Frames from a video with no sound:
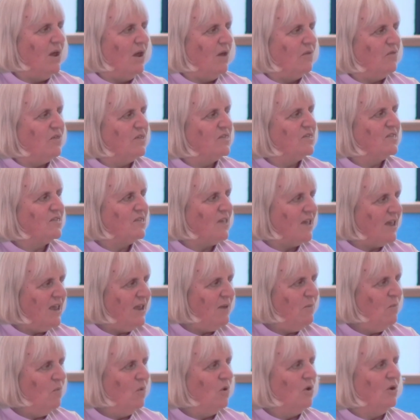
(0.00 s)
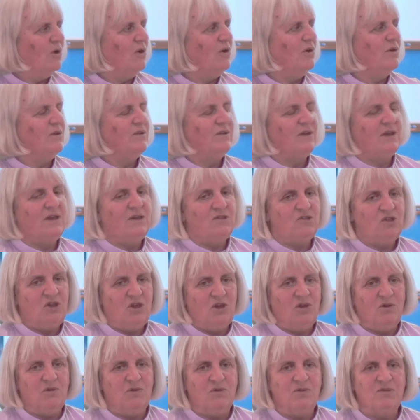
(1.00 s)
the same word is
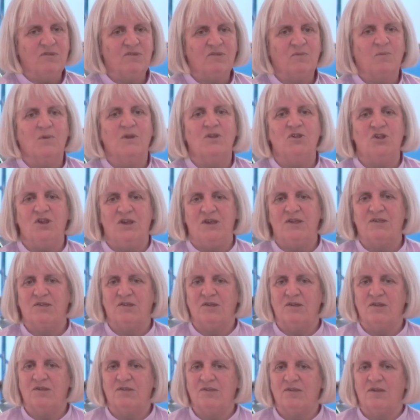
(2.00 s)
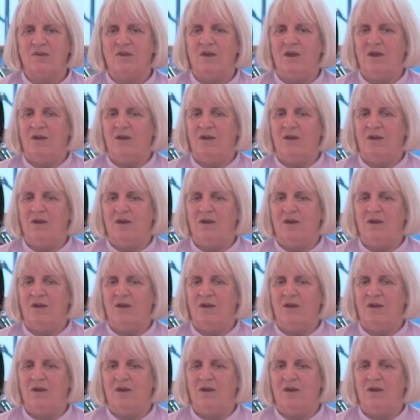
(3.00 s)
used when Jesus